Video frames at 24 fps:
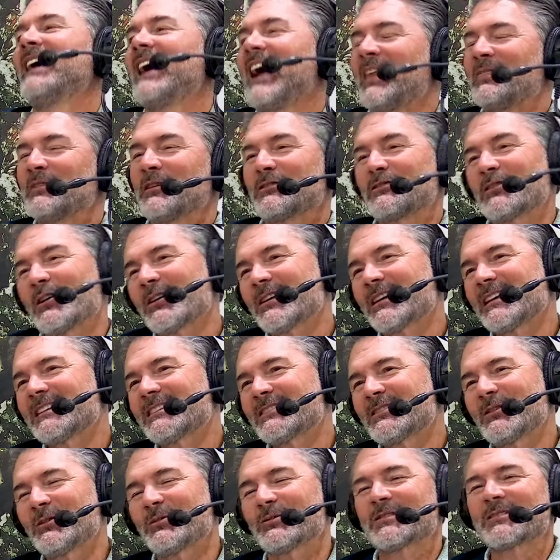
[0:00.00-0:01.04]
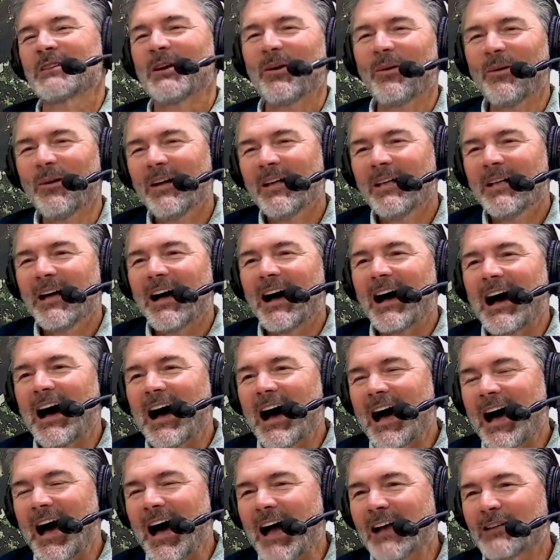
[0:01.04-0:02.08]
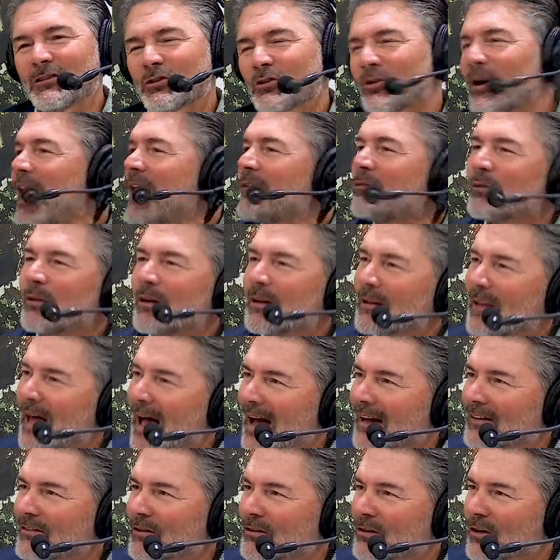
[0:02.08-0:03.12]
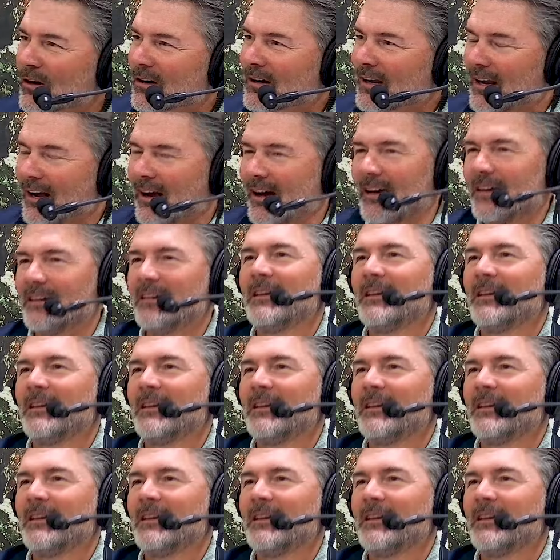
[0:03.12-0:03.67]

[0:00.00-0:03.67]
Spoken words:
And the turkeys too. So I travel a lot to turkey hunt.